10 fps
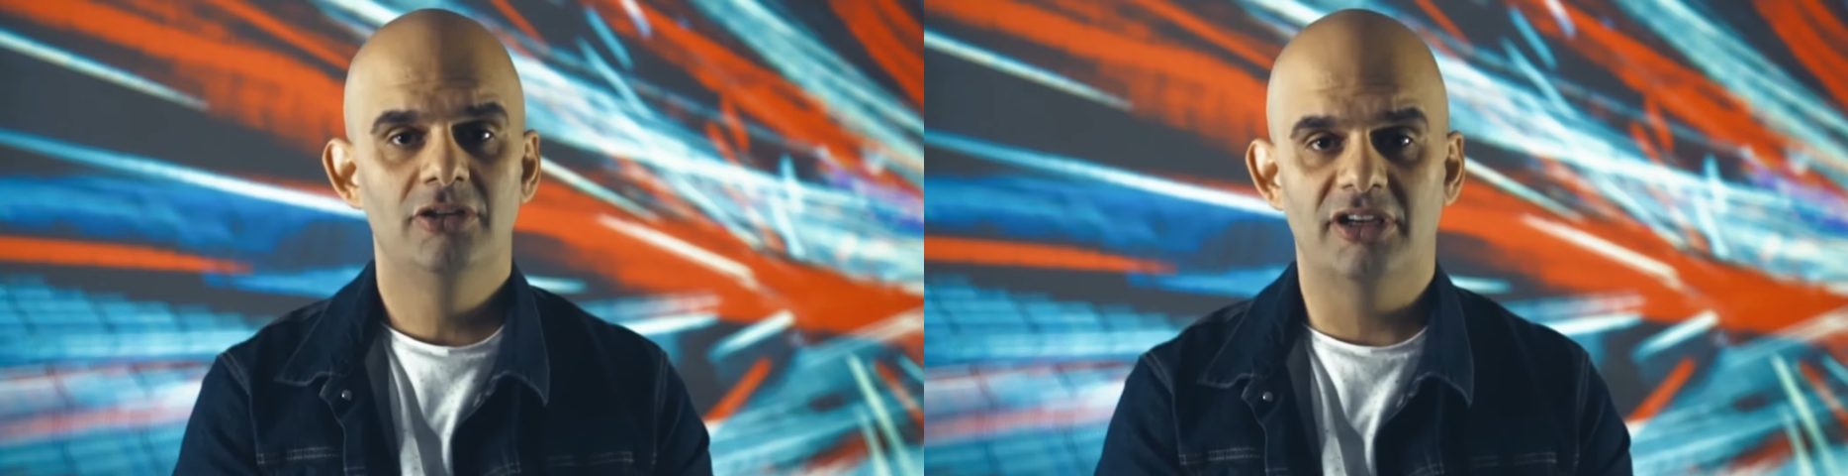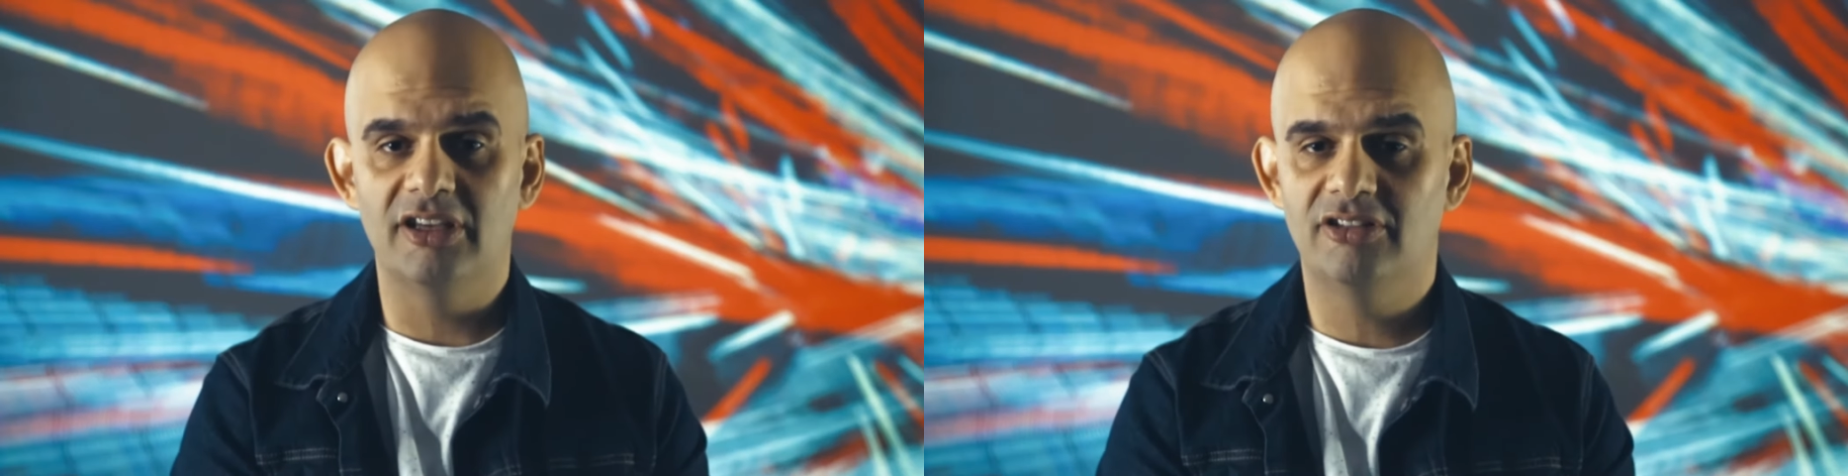
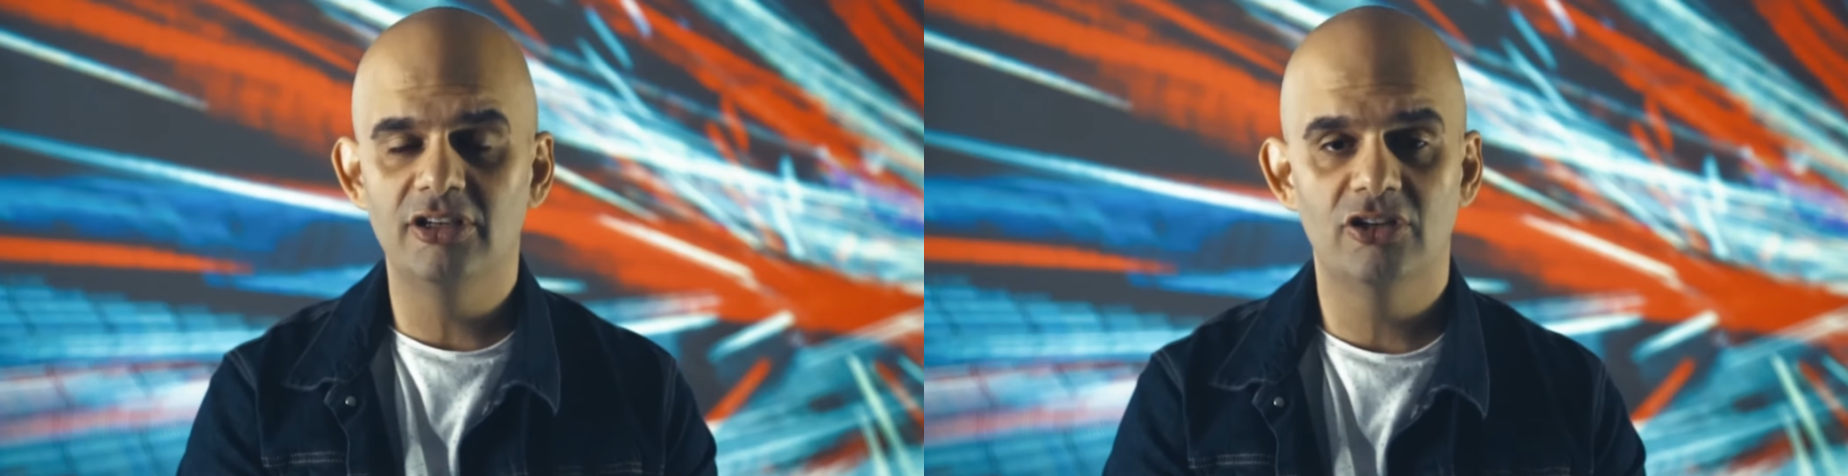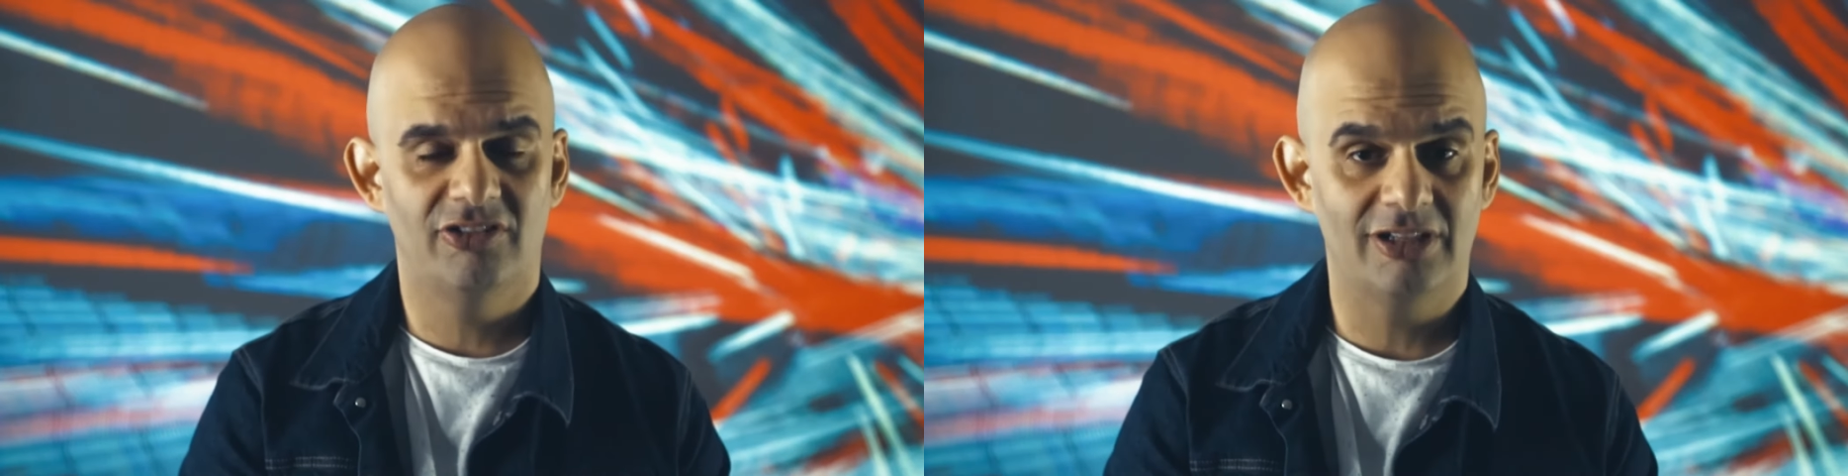to
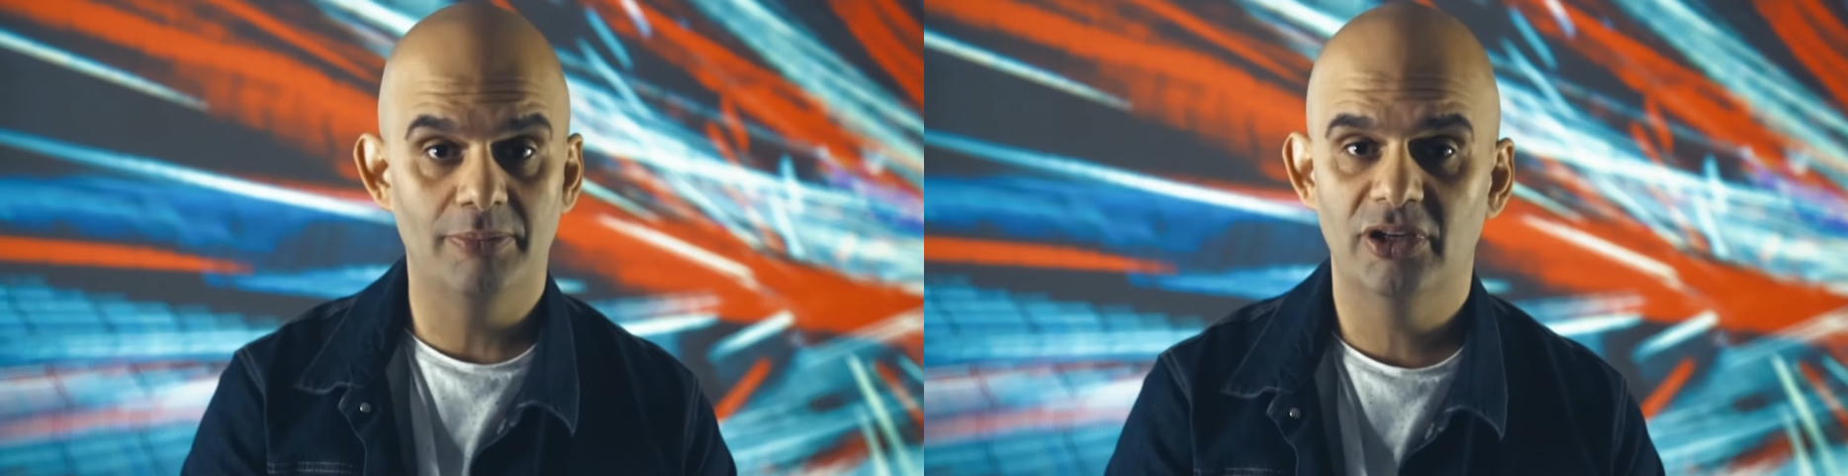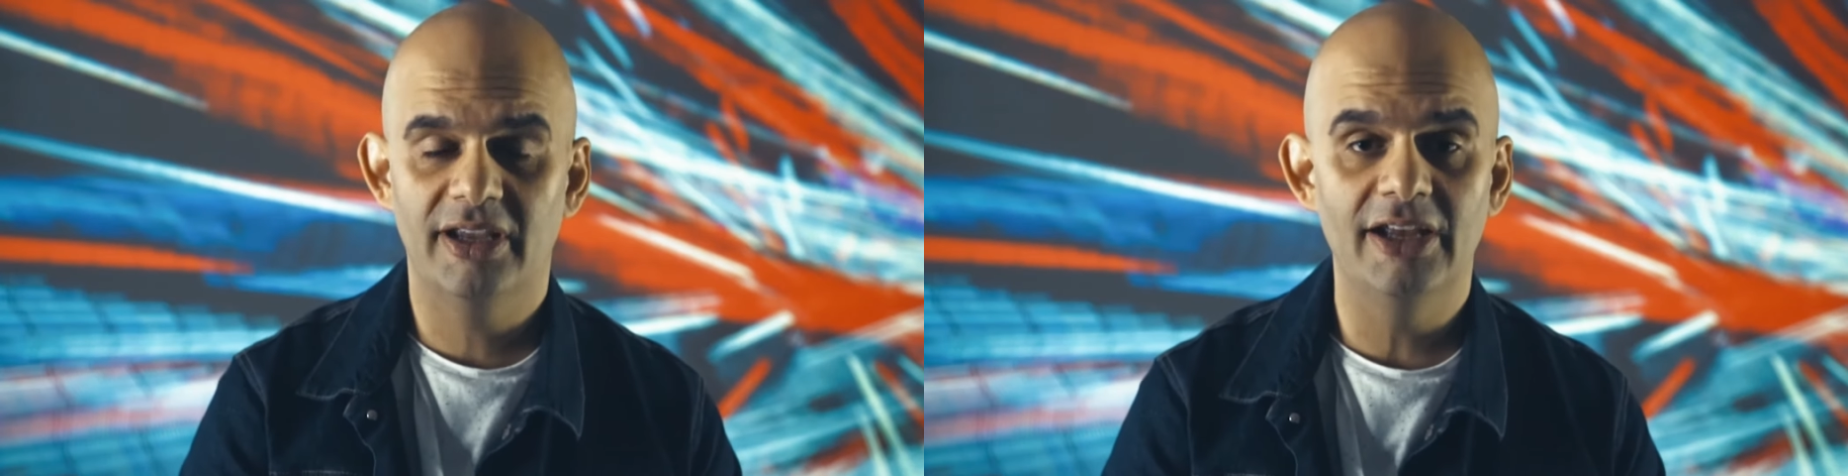continue to
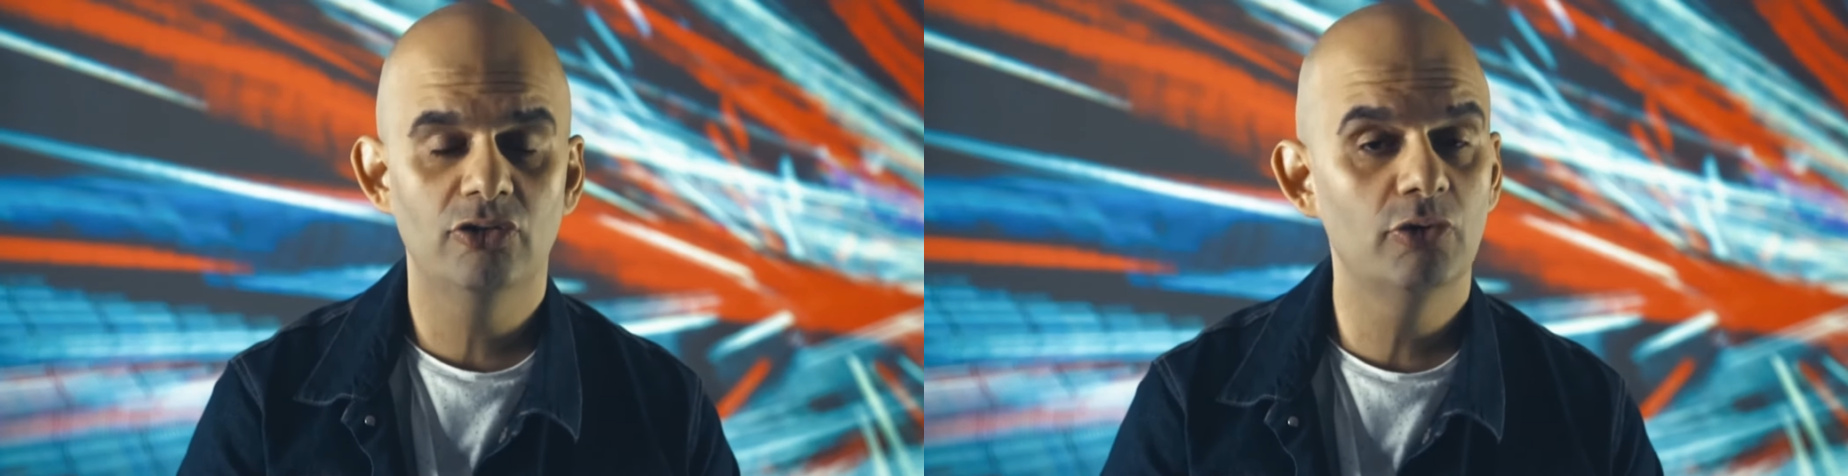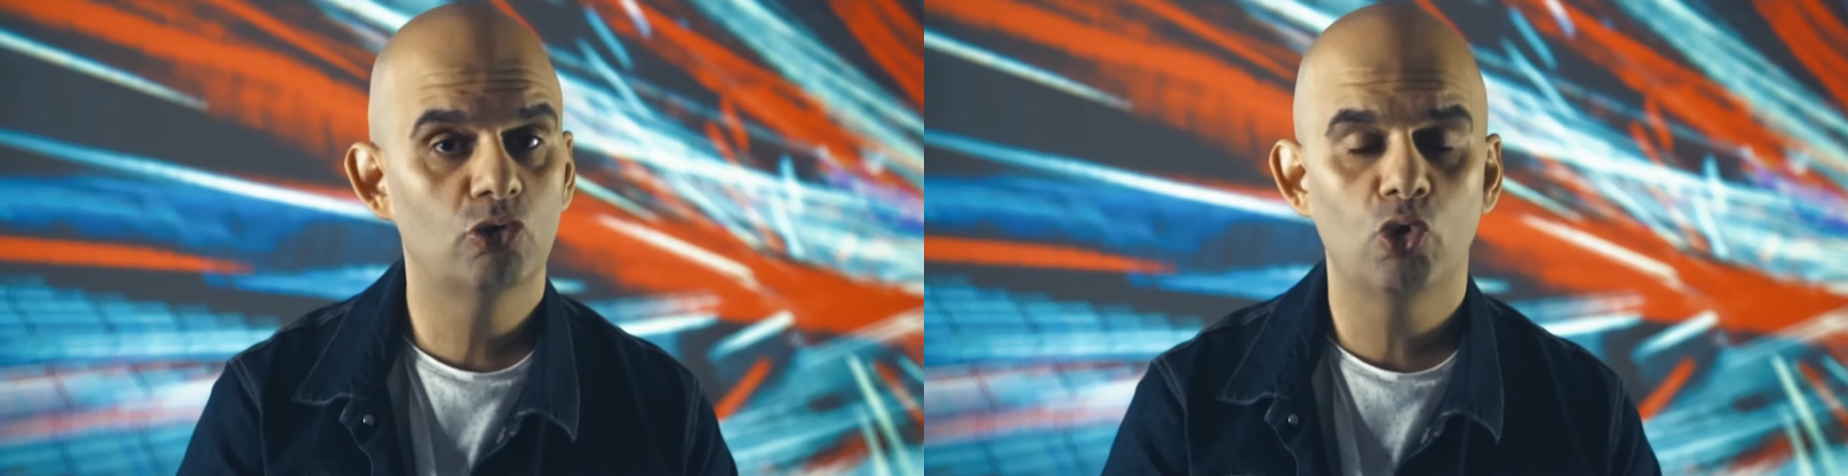subjugate
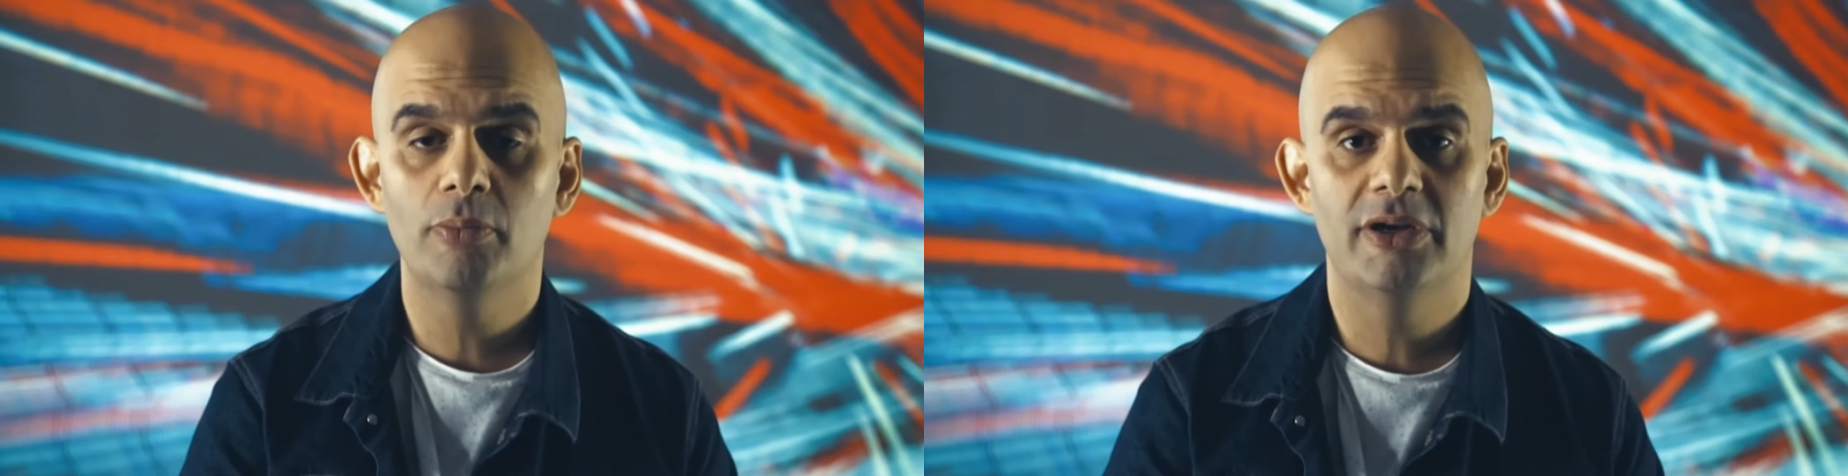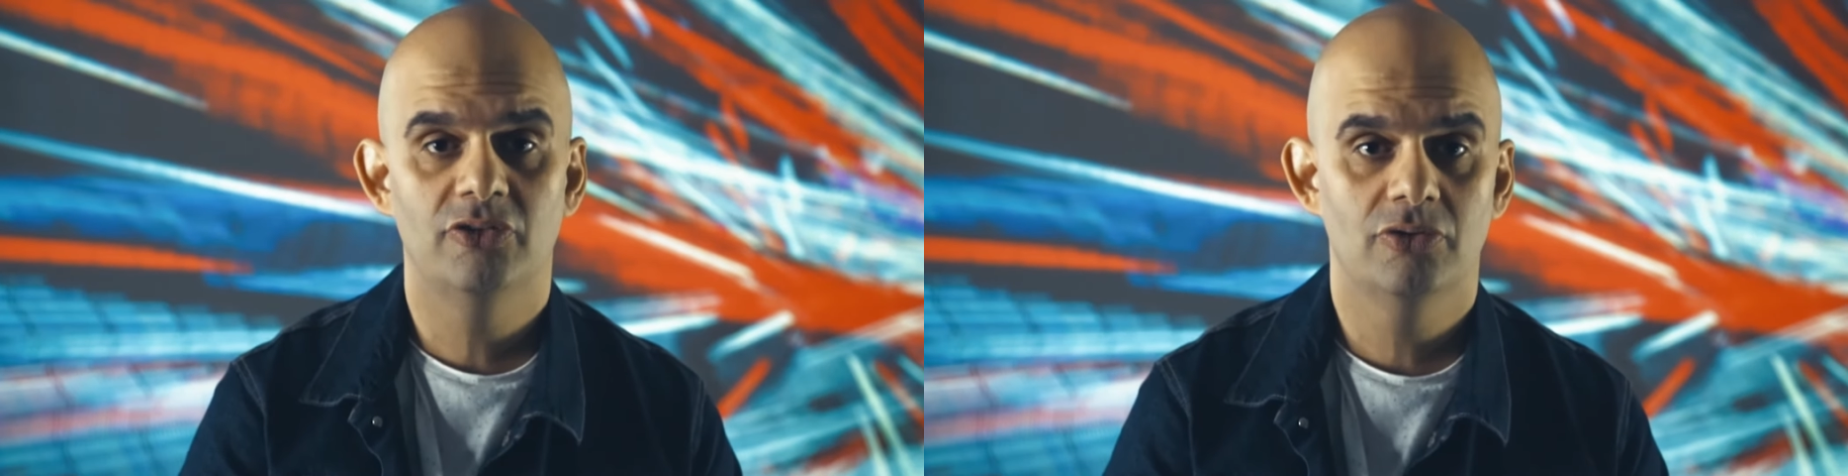you and
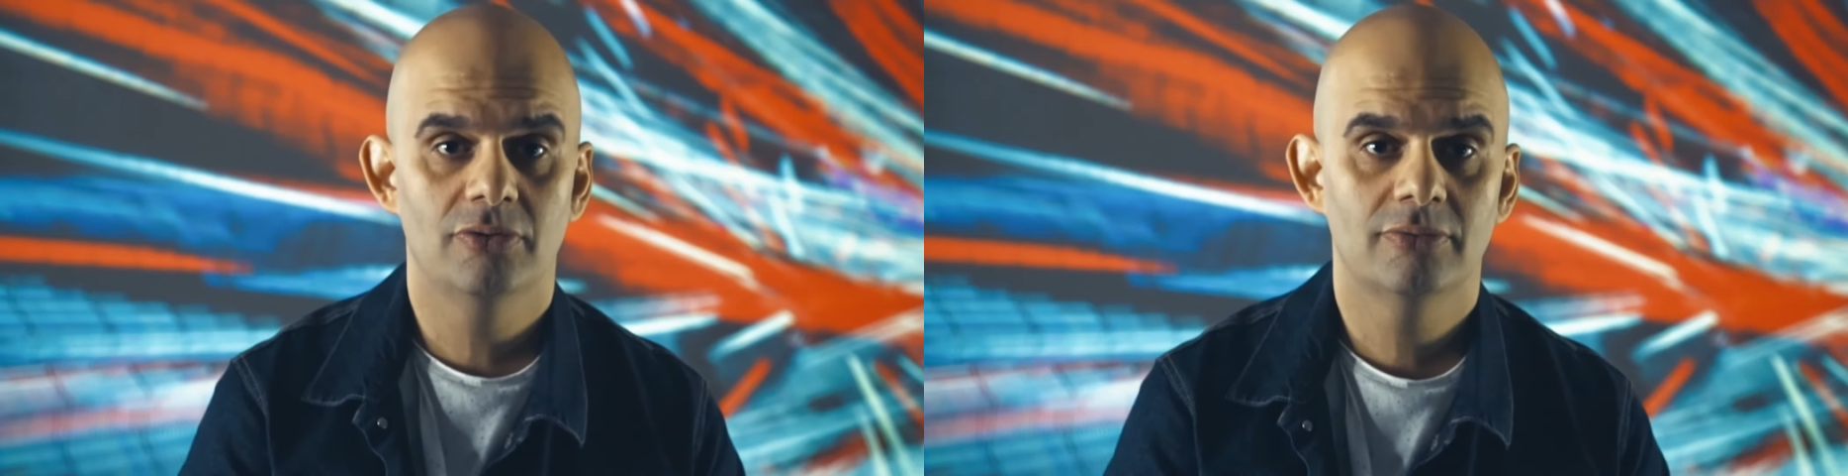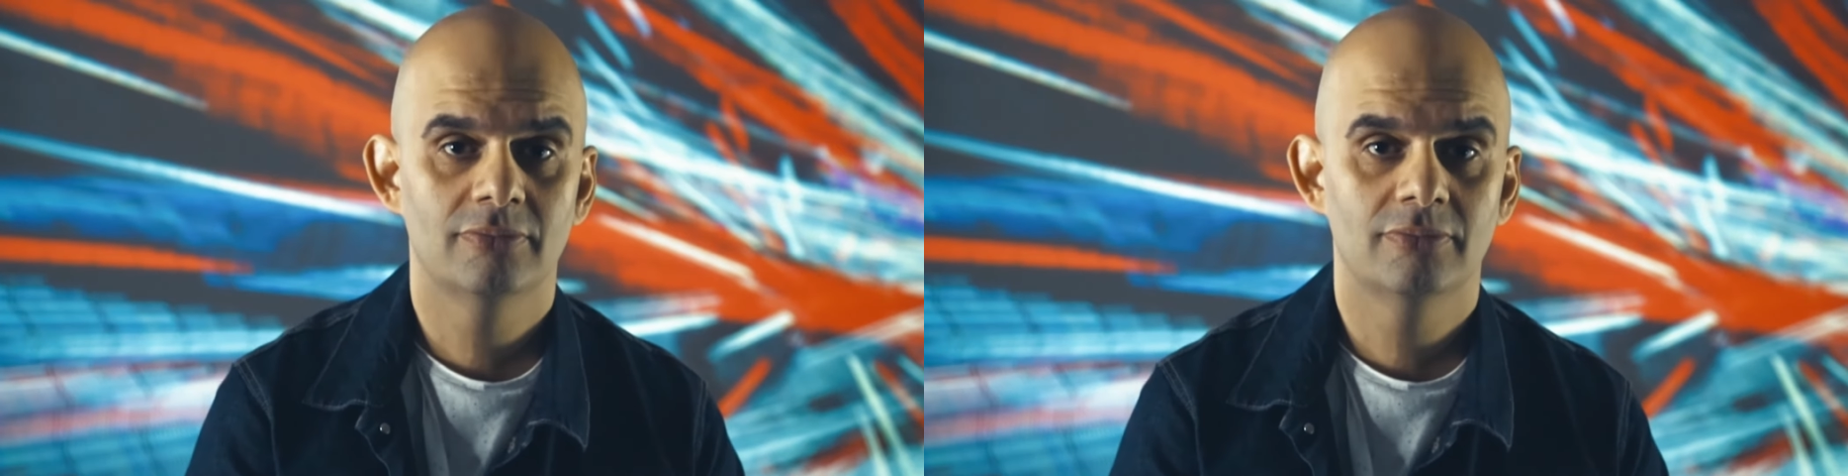torment you.